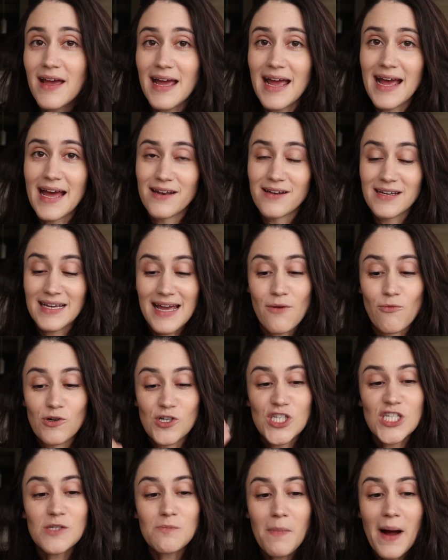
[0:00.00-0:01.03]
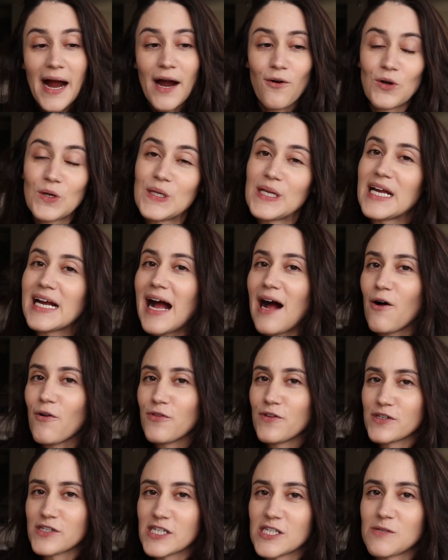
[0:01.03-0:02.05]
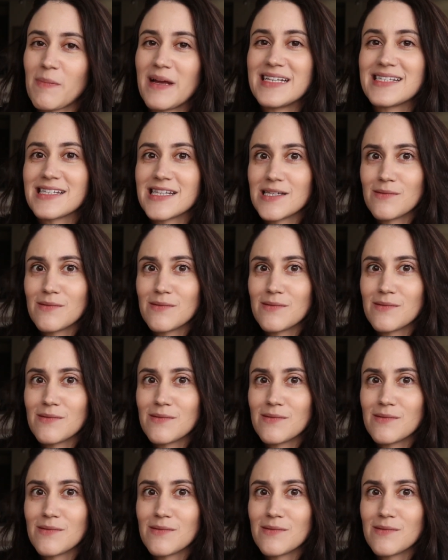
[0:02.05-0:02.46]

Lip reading: And again, we're spiraling out the suspense